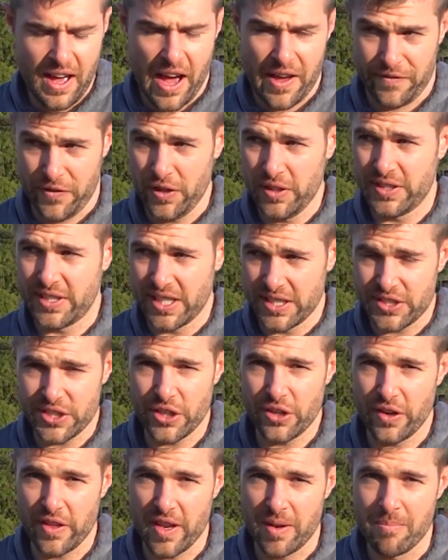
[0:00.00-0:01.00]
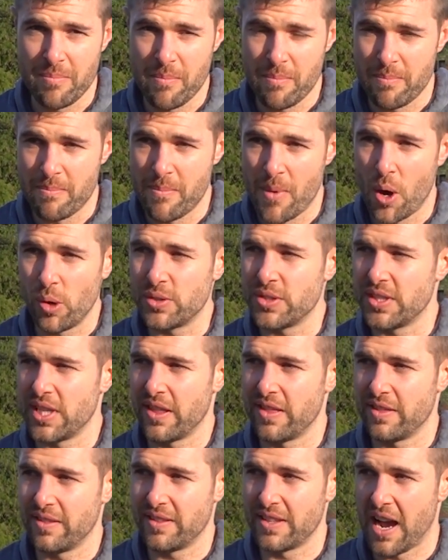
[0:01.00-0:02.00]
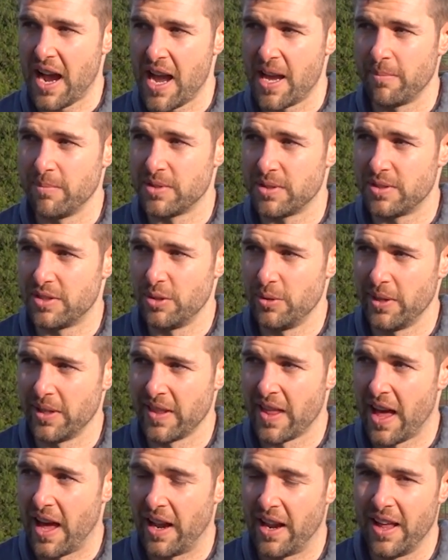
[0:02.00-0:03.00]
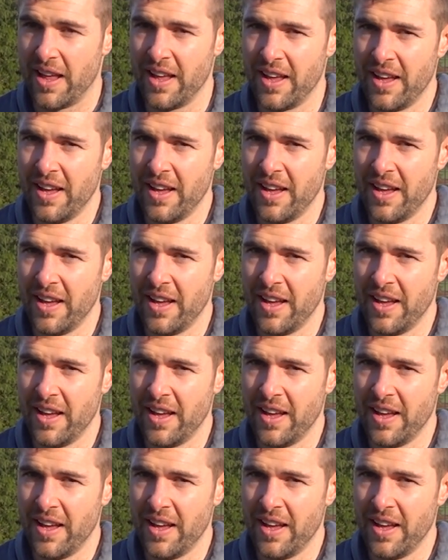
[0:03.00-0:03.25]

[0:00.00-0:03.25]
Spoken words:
I feel dizzier than most times doing that.